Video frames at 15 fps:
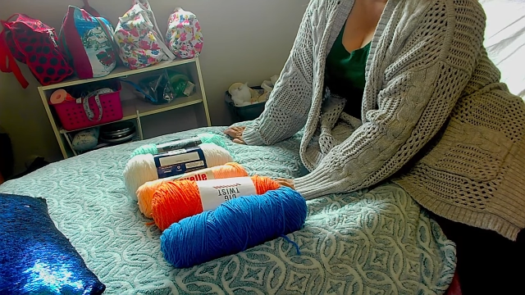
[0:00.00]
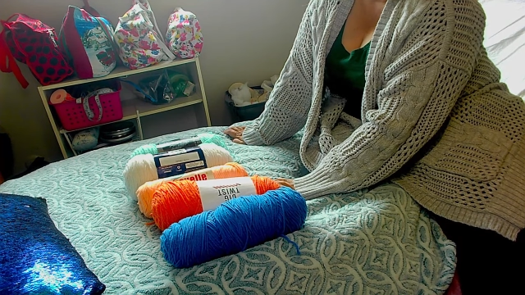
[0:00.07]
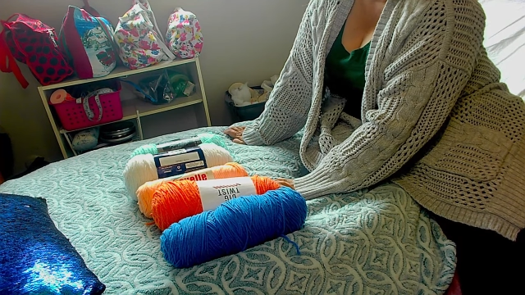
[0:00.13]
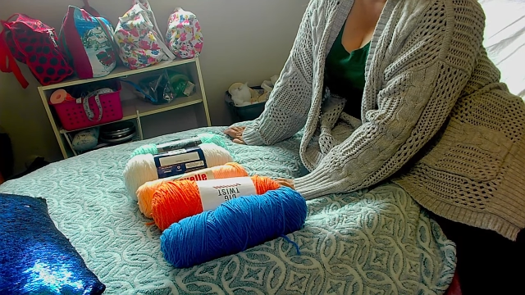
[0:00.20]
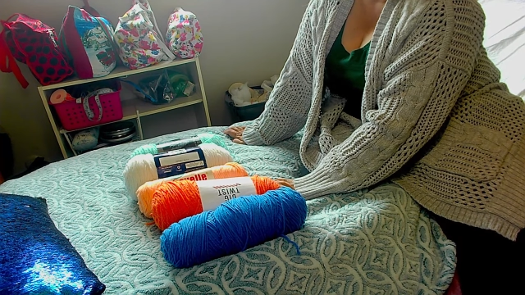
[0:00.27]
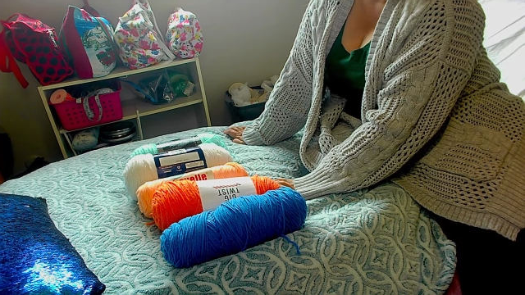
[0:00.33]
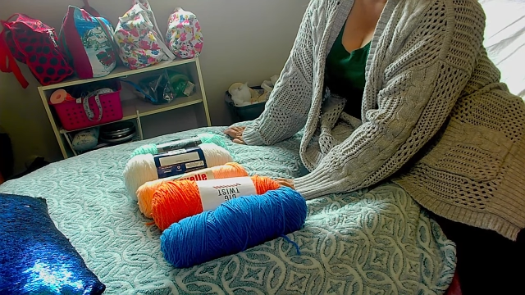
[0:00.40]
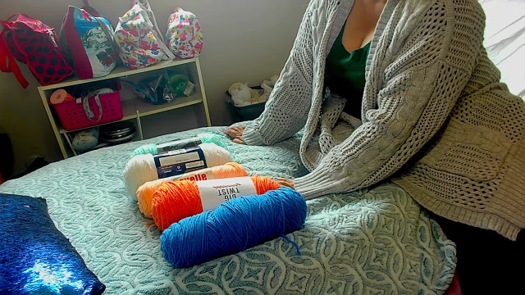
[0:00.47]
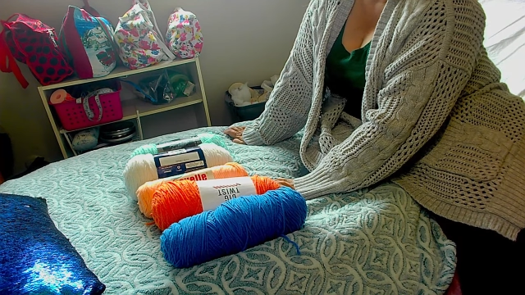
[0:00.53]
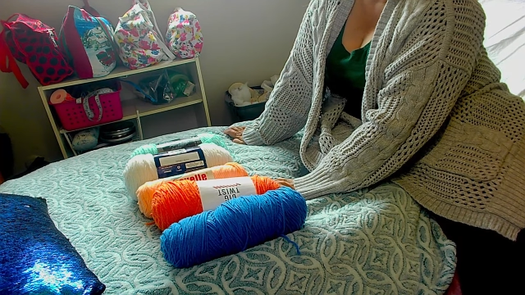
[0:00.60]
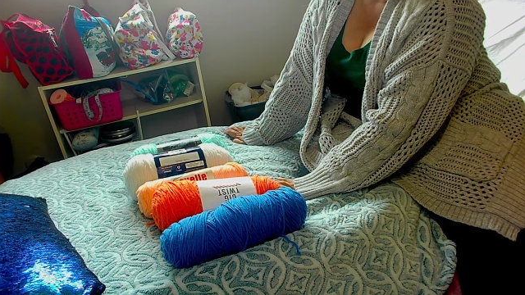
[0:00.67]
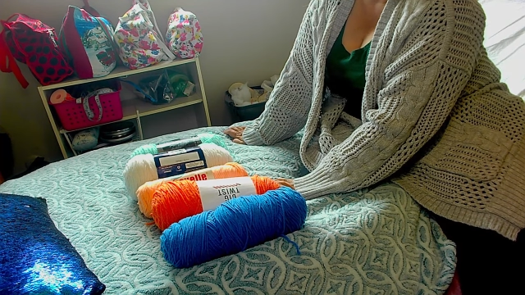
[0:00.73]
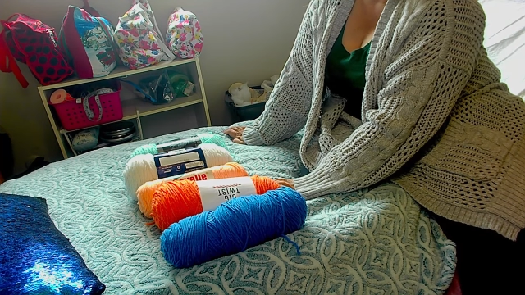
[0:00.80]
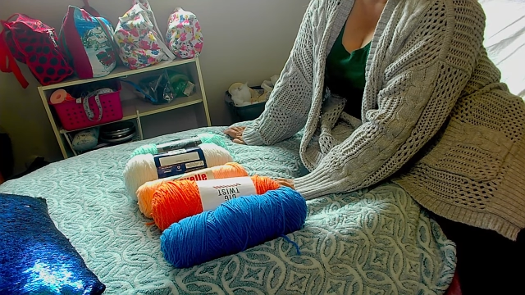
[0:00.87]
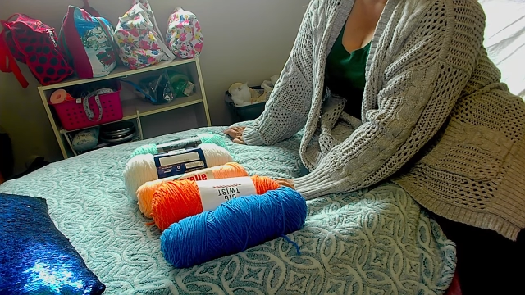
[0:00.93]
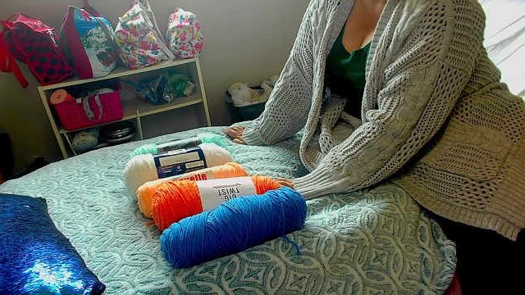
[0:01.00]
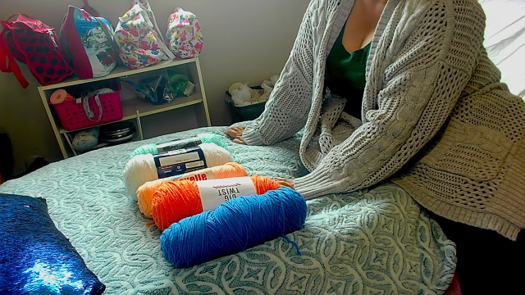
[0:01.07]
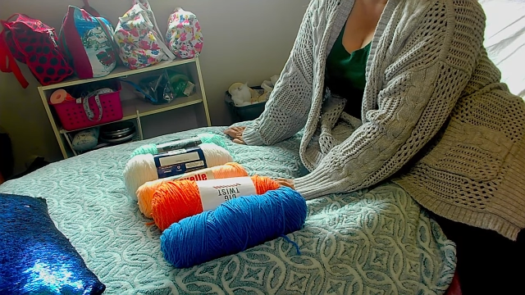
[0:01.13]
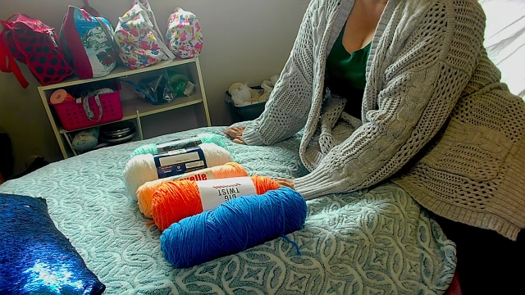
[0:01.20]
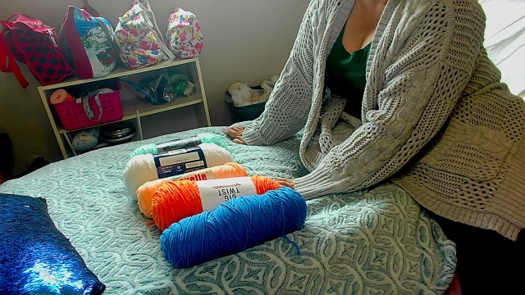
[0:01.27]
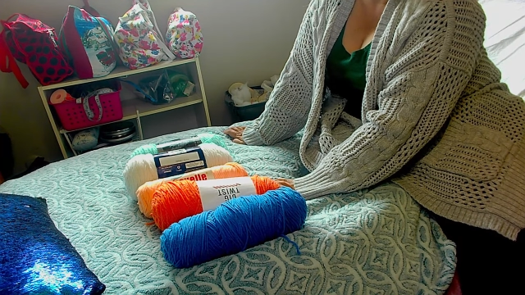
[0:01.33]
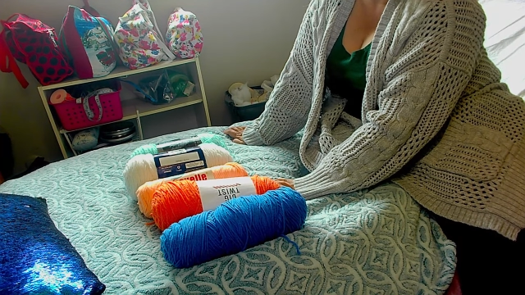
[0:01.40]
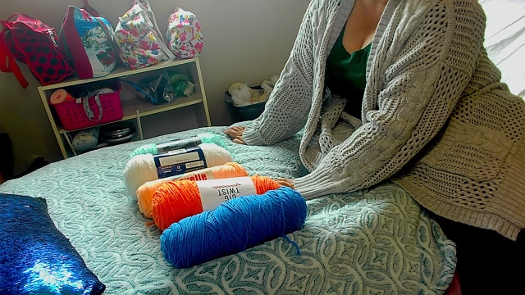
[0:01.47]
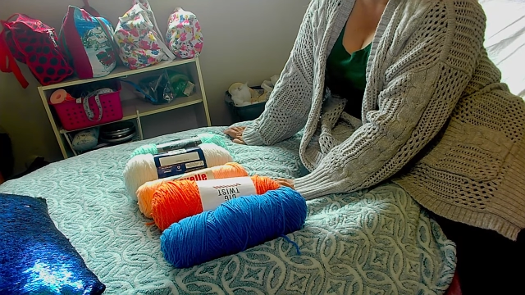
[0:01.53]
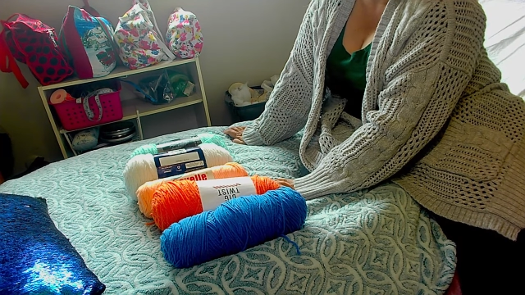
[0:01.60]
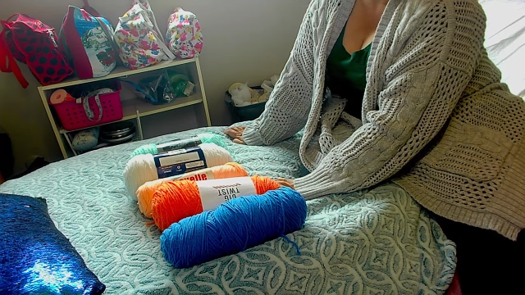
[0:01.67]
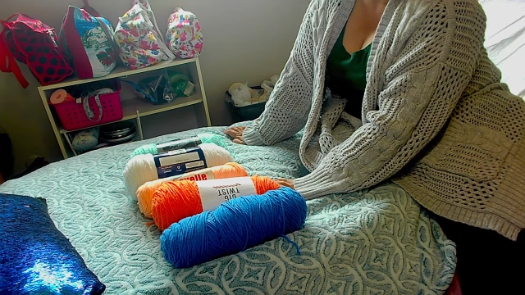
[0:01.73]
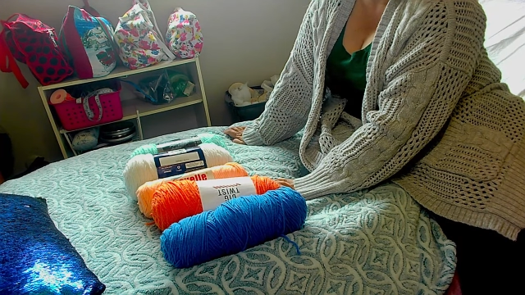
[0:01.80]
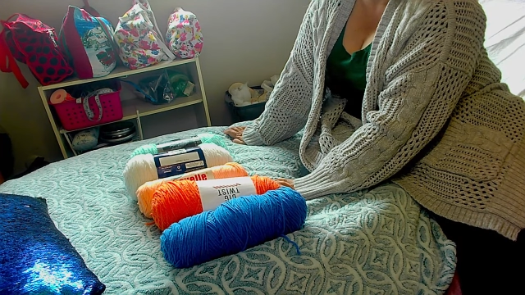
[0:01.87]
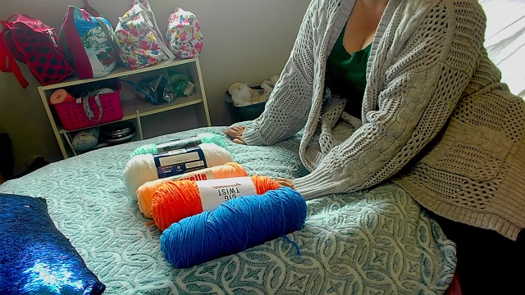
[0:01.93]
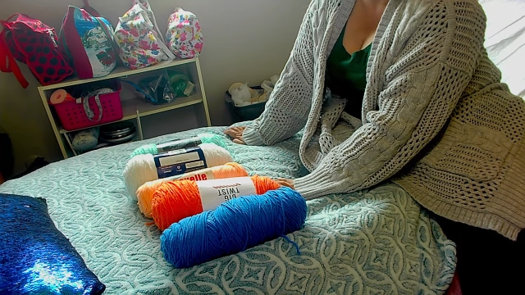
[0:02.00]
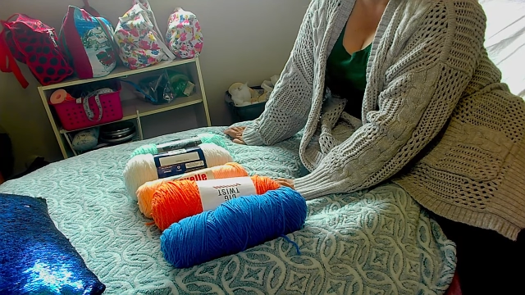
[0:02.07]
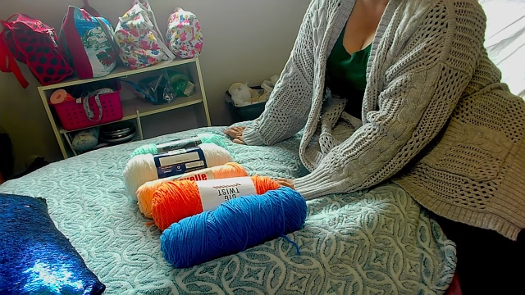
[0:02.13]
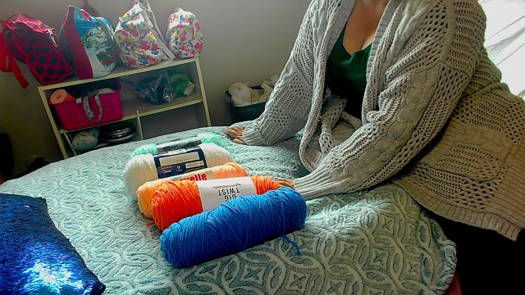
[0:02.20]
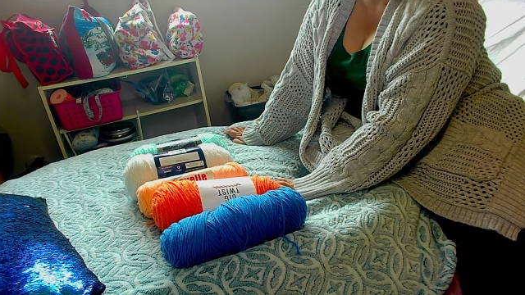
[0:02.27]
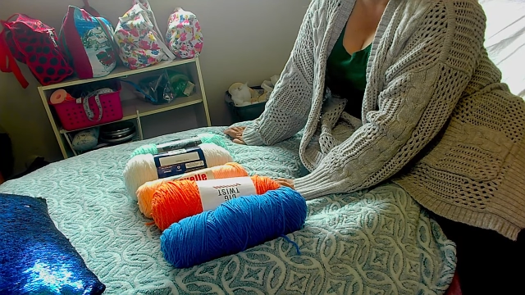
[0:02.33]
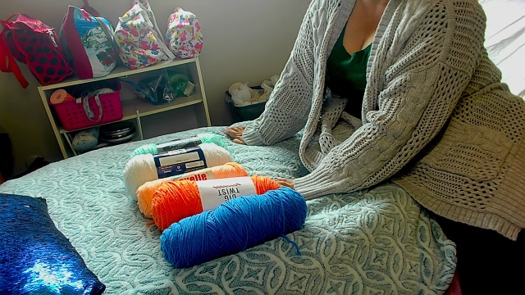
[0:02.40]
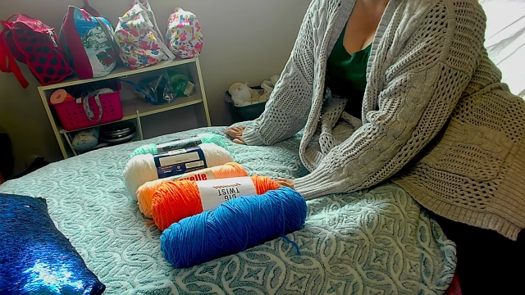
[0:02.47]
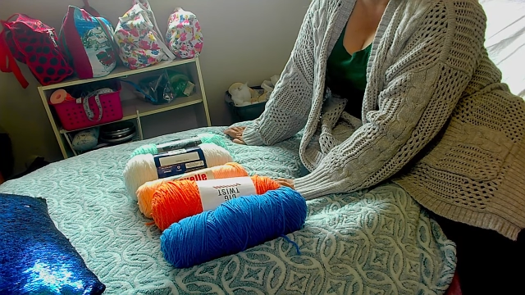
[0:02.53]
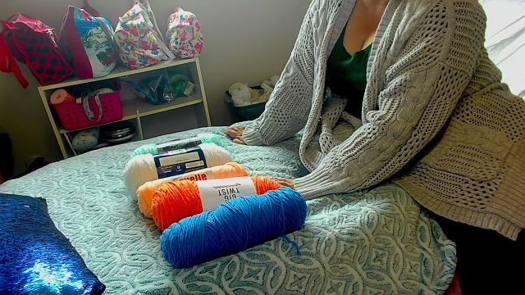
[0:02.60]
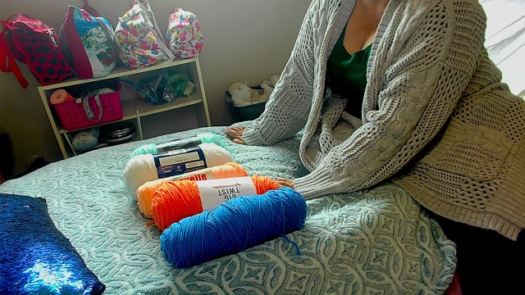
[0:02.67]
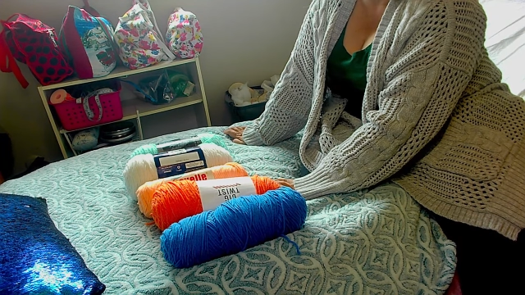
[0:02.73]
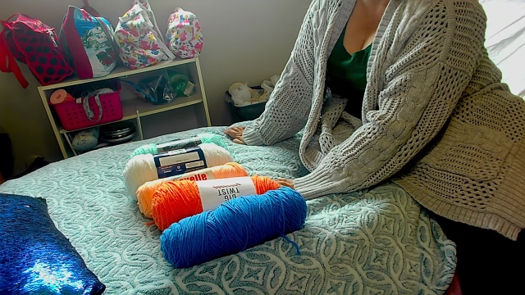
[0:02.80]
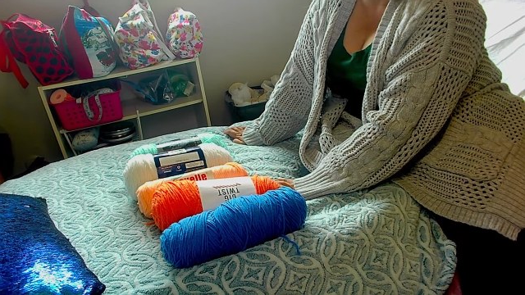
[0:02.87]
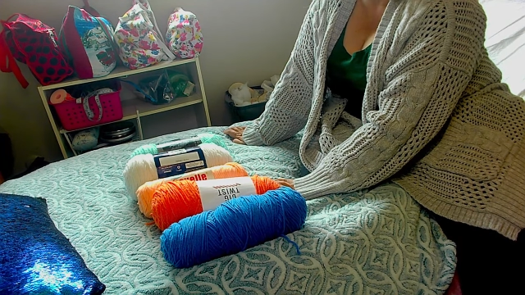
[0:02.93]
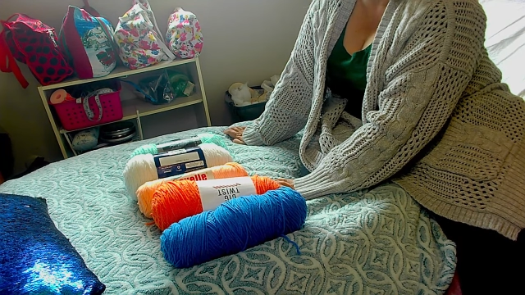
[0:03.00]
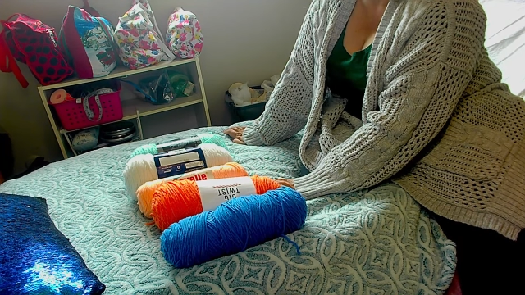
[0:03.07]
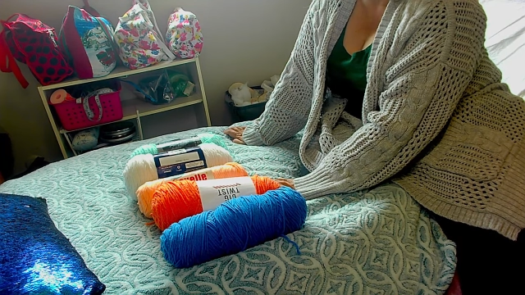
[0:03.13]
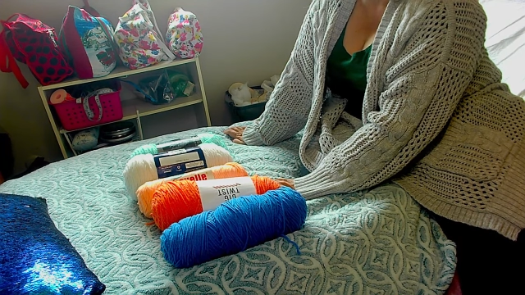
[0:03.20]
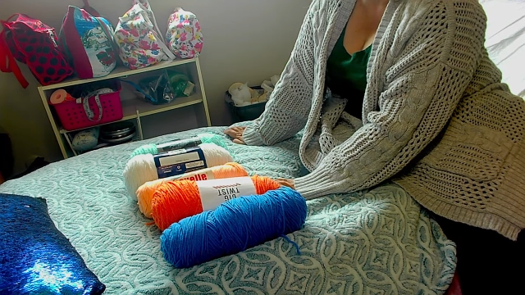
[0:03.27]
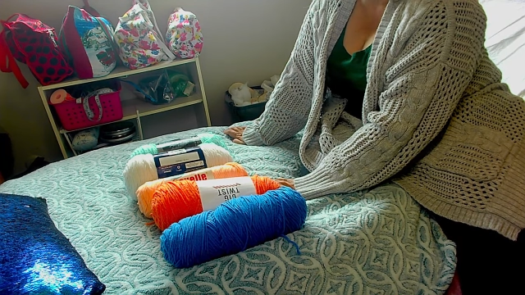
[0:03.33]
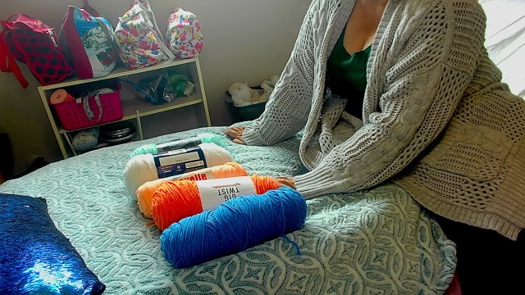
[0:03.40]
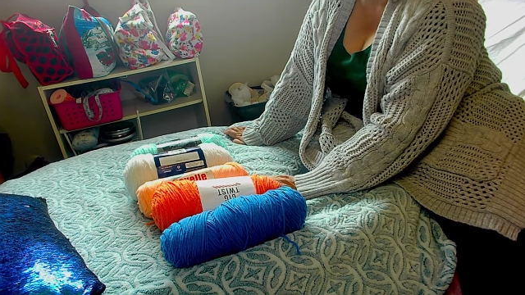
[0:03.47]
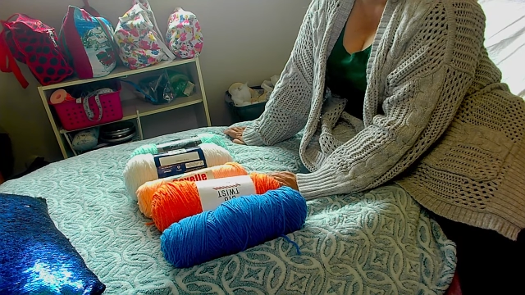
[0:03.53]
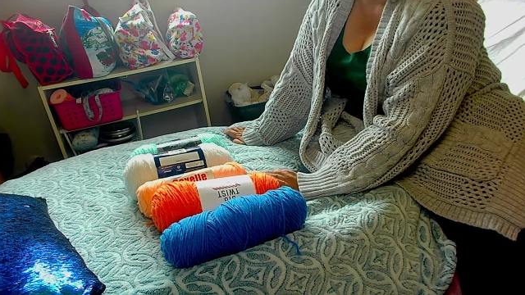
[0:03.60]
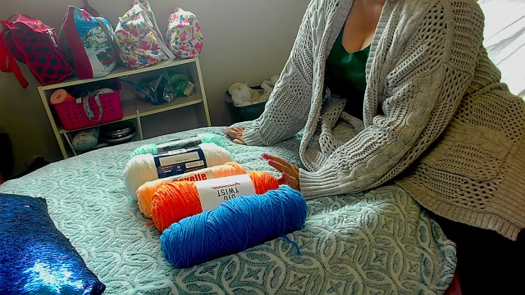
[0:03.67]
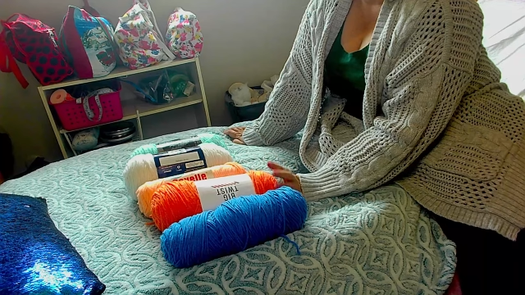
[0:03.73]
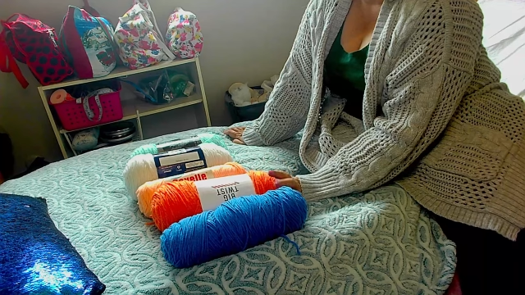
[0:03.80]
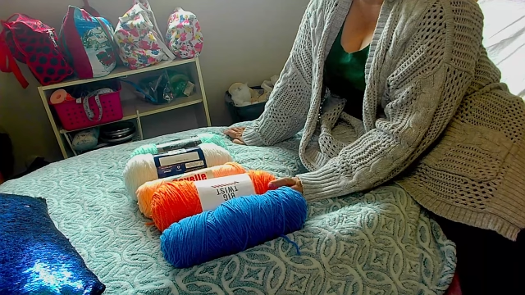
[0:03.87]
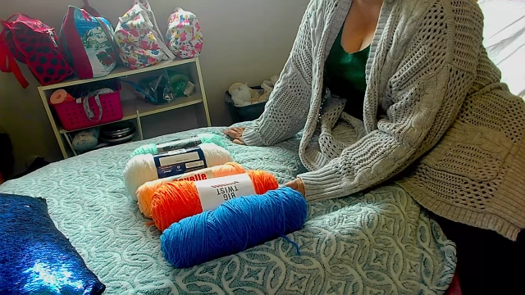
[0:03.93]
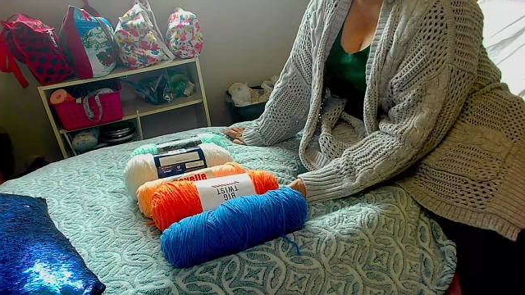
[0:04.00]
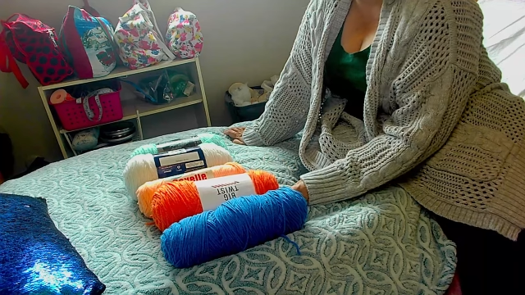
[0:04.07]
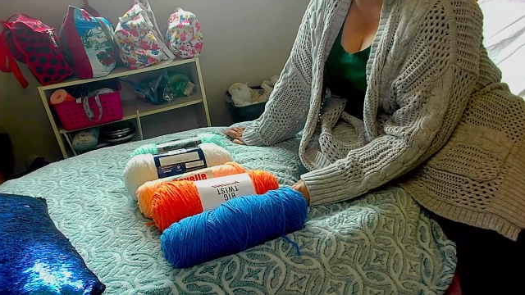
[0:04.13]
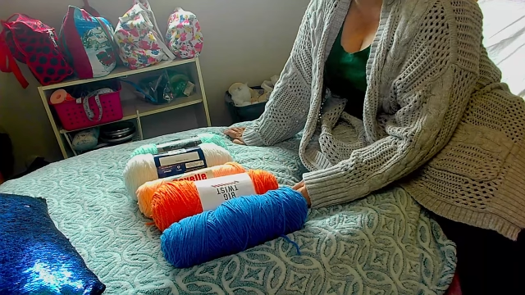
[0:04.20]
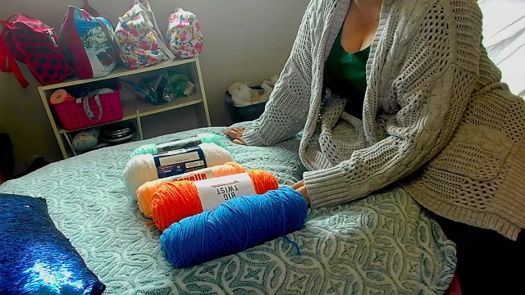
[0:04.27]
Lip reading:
[unreadable: no face in view]